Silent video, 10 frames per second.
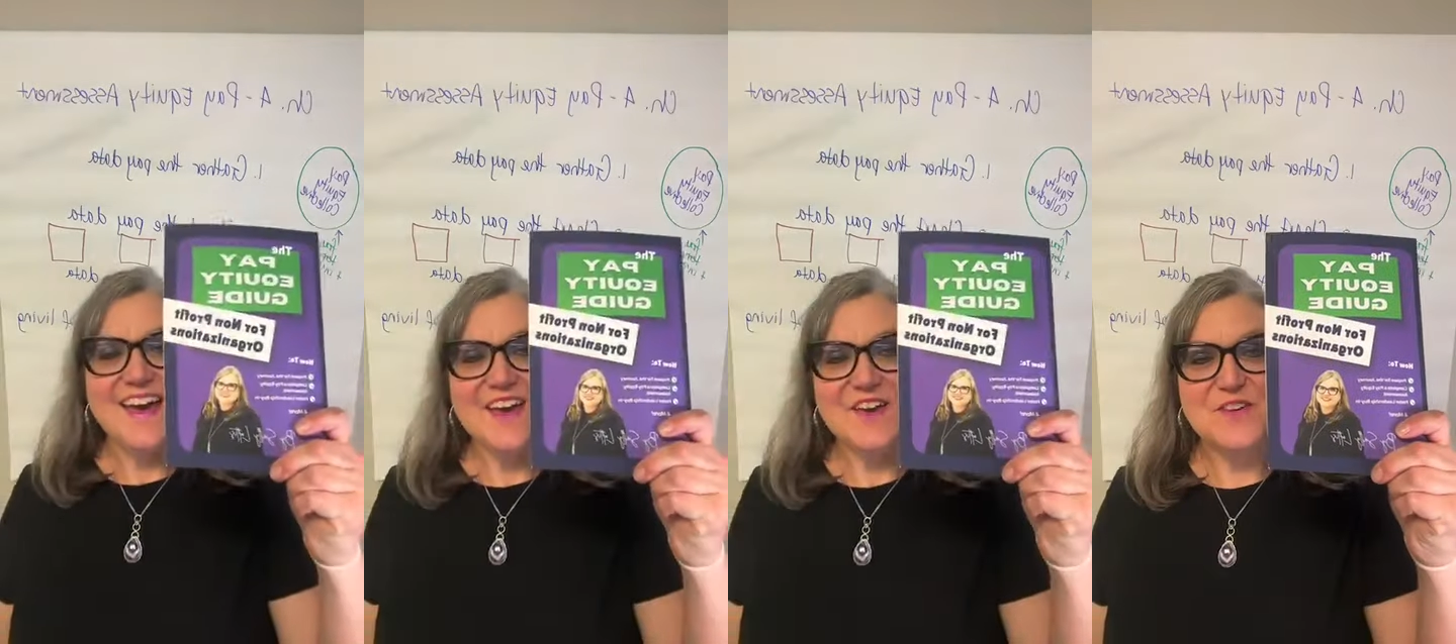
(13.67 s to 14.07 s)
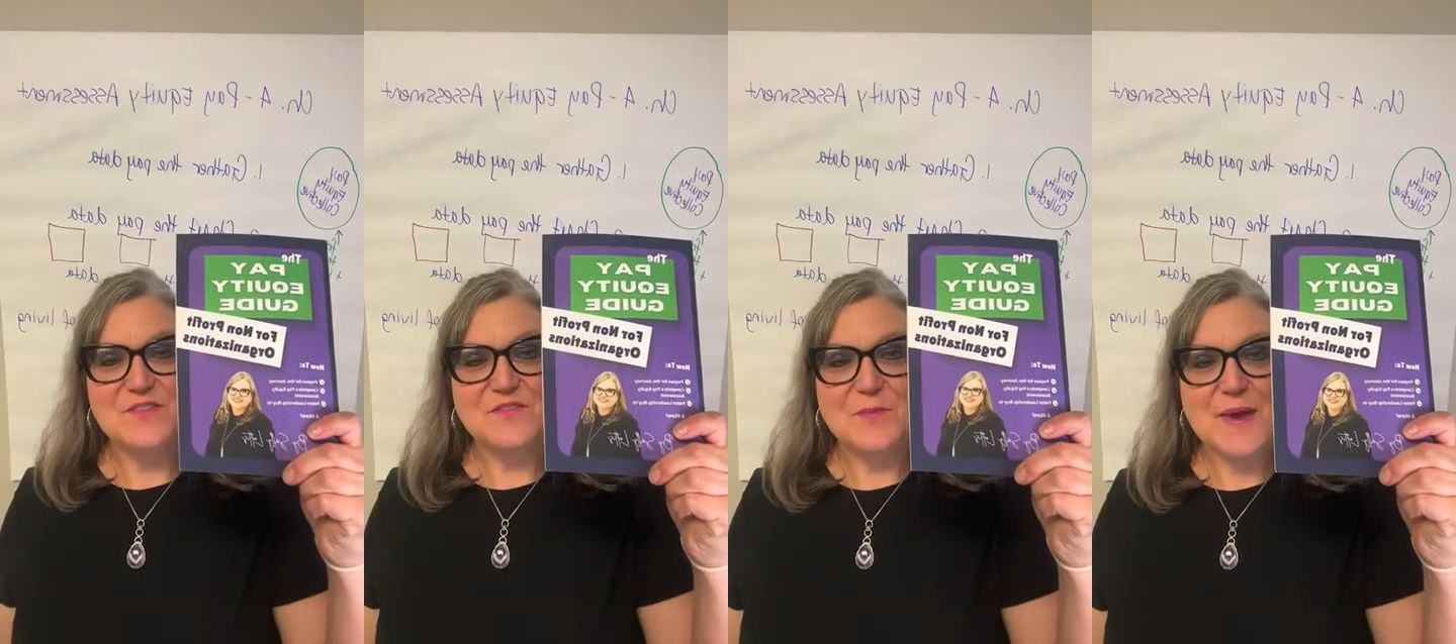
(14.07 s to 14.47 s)

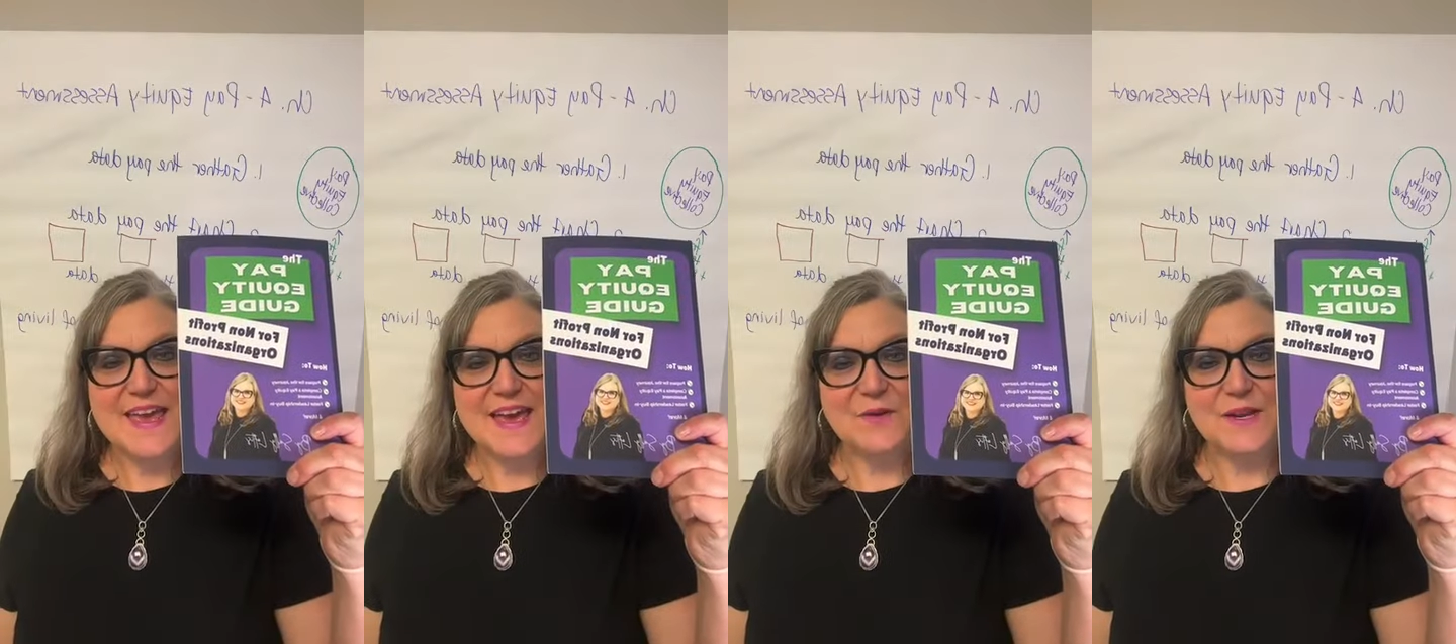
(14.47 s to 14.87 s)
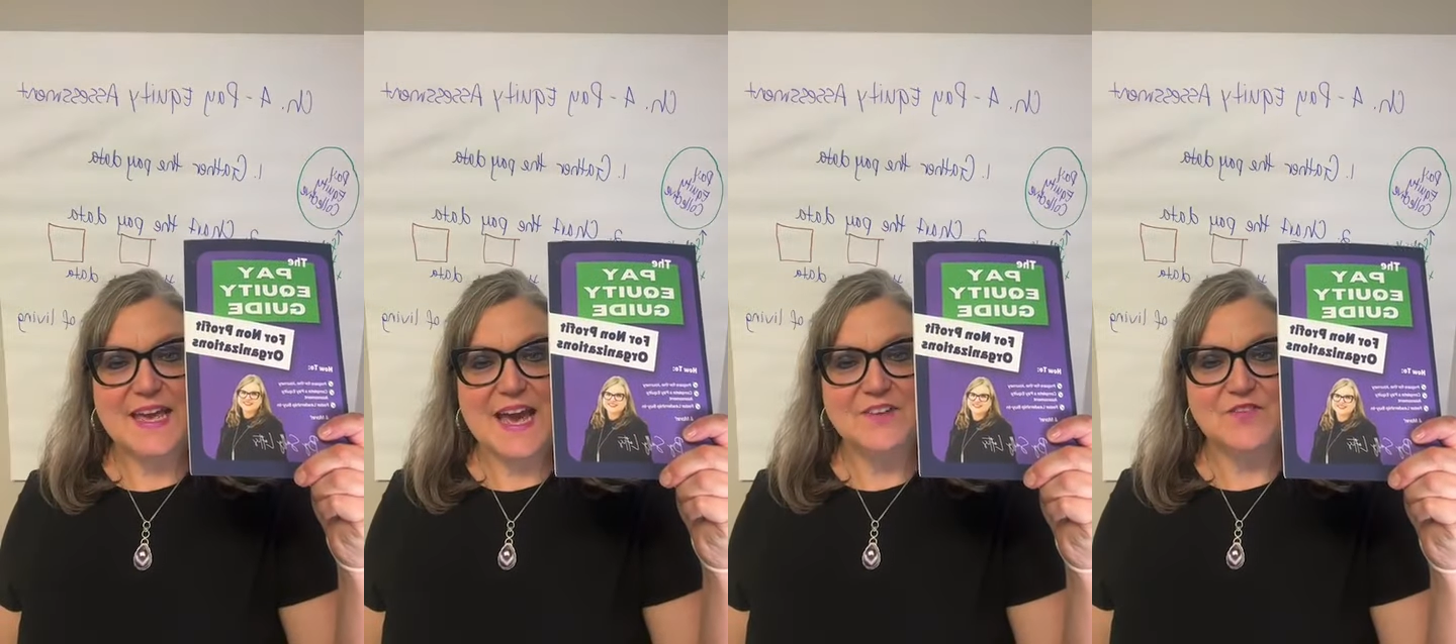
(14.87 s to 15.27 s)
Of the Pay Equity
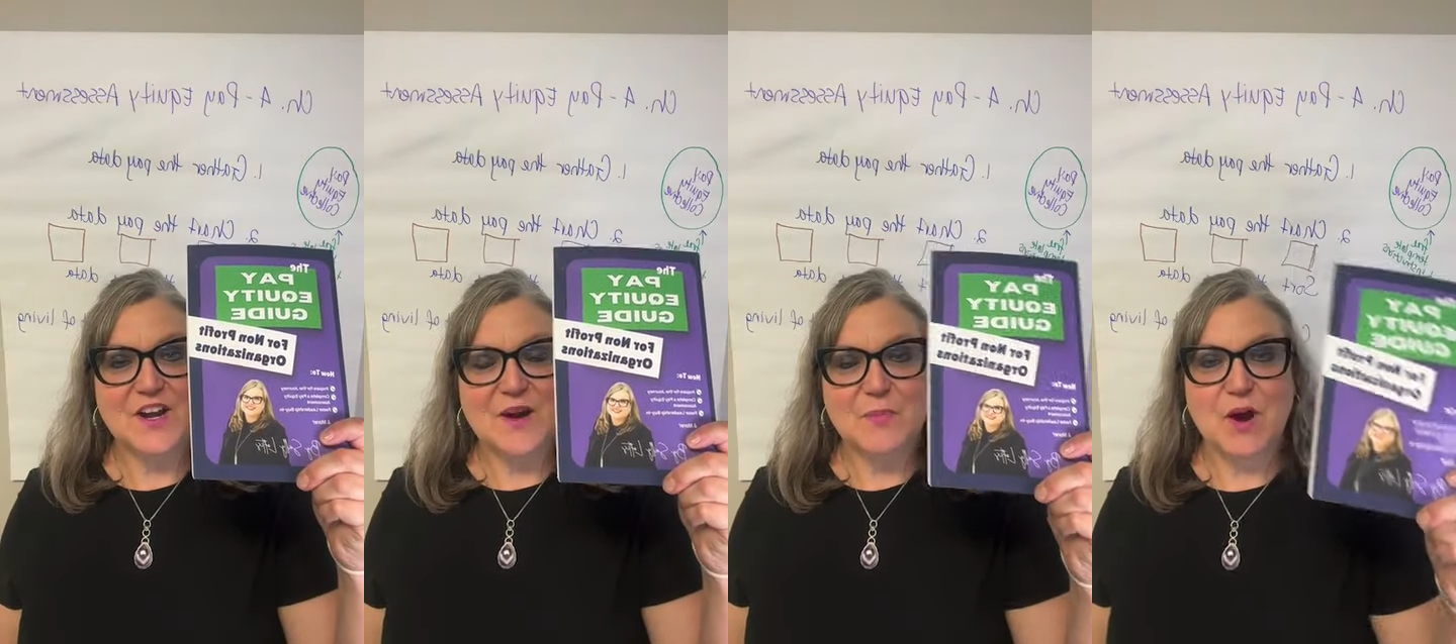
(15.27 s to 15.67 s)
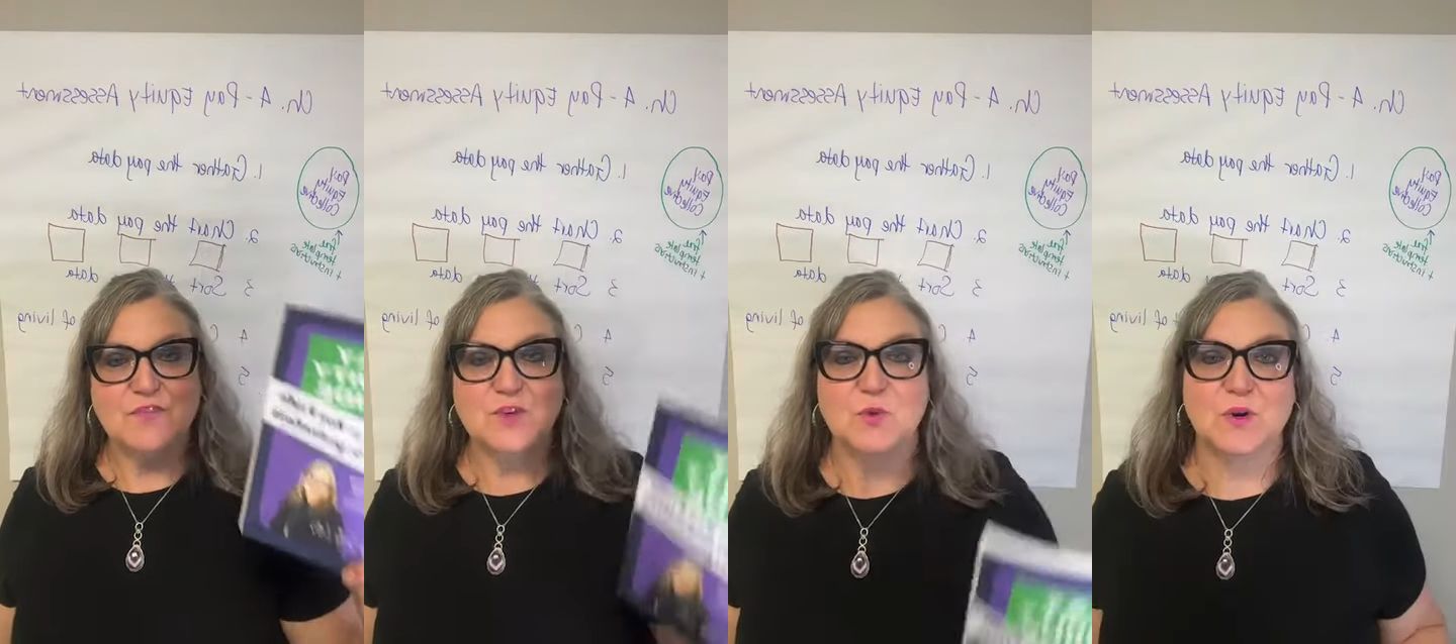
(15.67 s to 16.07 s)
Guide for
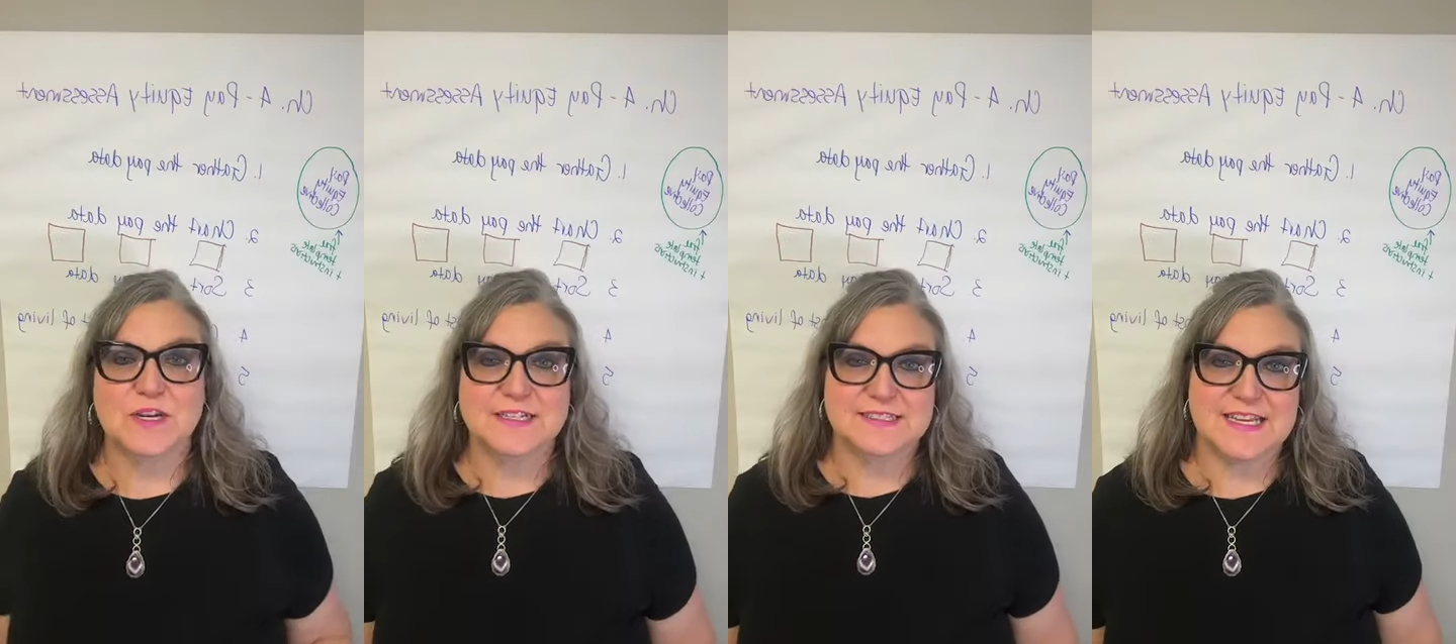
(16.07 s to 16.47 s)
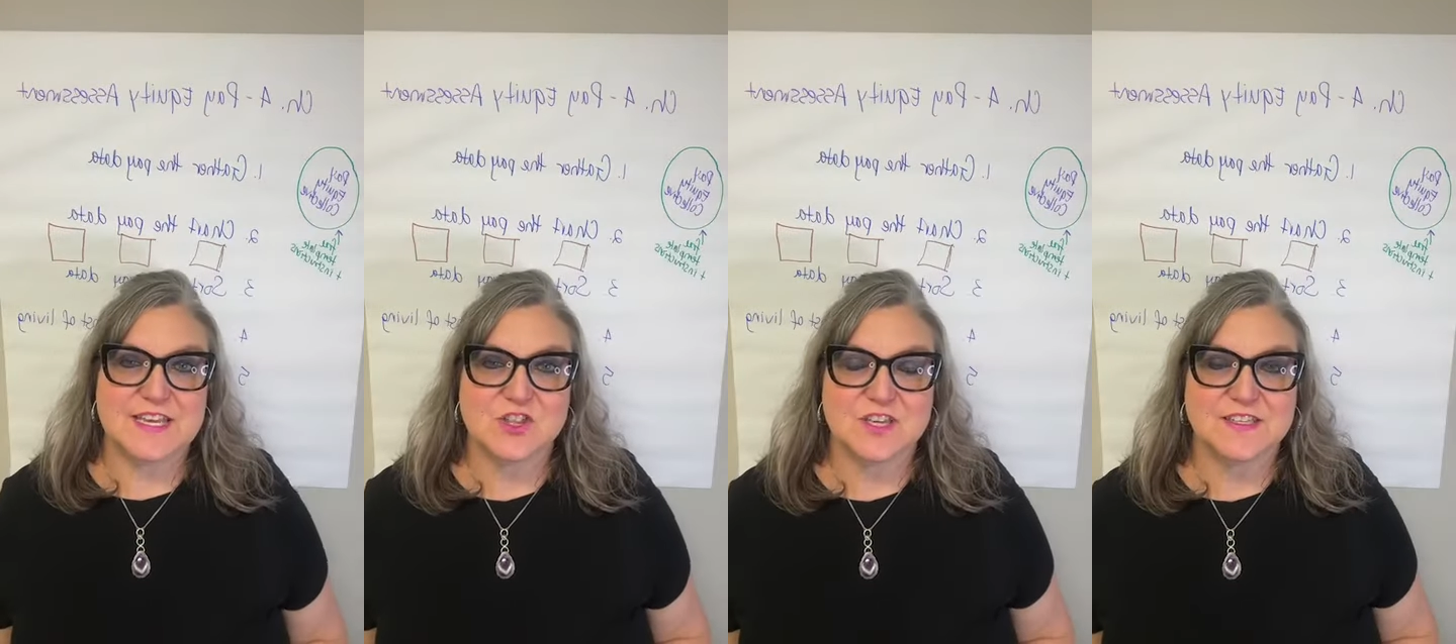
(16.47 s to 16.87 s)
Nonprofit
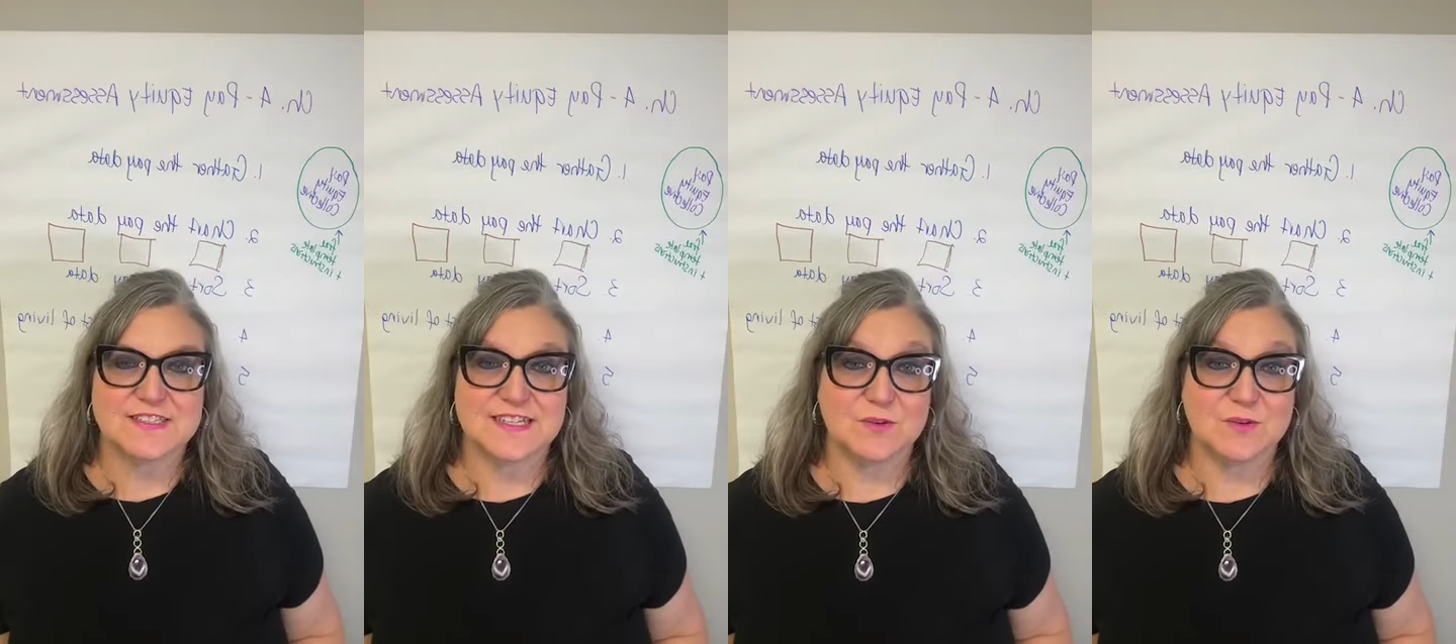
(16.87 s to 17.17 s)
Organizations.